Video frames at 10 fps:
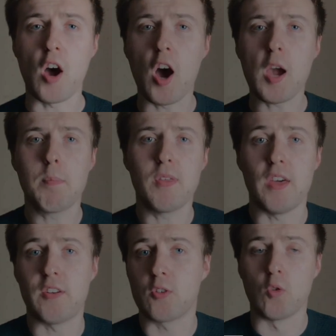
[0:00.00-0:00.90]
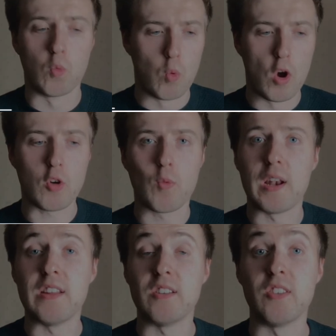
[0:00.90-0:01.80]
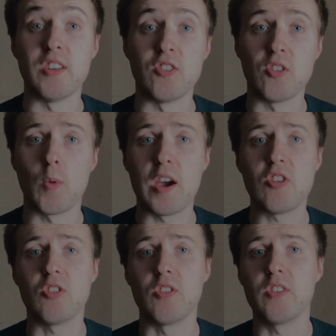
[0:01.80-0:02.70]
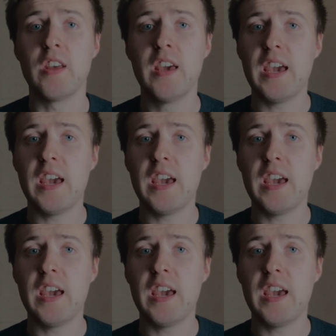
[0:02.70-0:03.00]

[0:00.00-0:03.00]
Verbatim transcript: hypothetical work-related situations